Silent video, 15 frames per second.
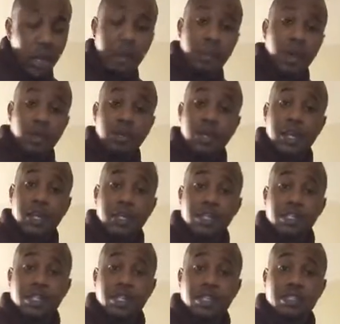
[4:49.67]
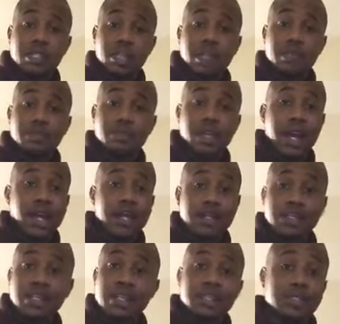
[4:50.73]
I'm outlandish at times. I
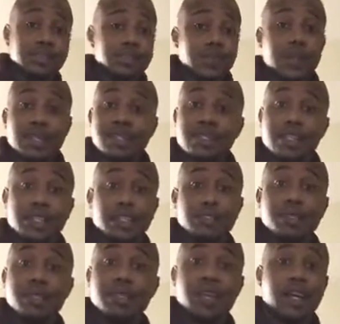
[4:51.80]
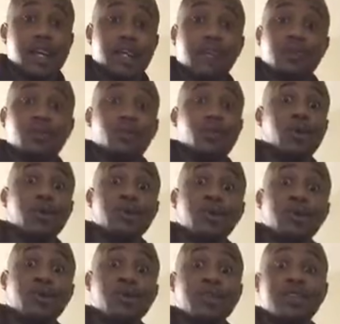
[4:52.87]
can say some things that you be like,
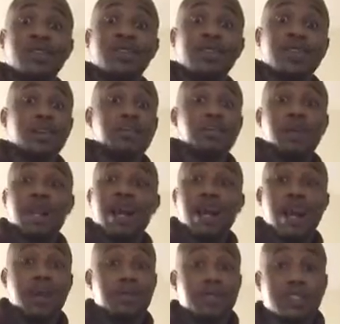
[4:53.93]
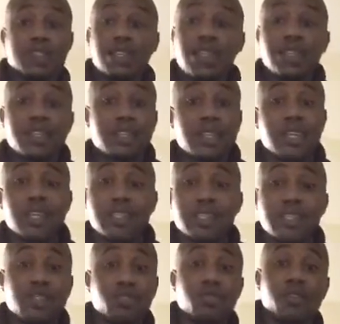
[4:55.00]
whoa. But I'ma say the things
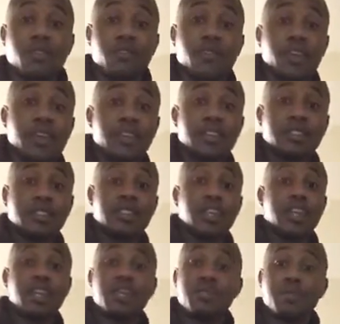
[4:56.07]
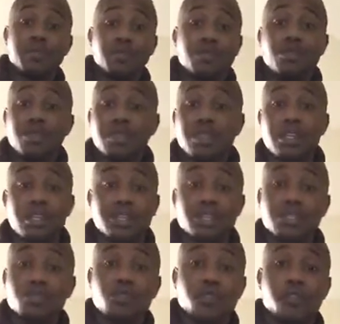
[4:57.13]
that you're afraid to say, and I'ma do the things
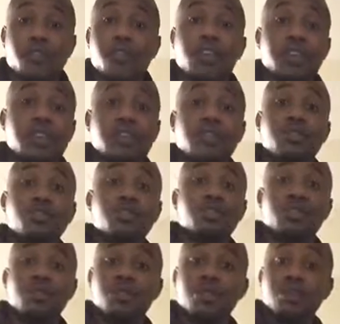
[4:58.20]
that you're afraid to do.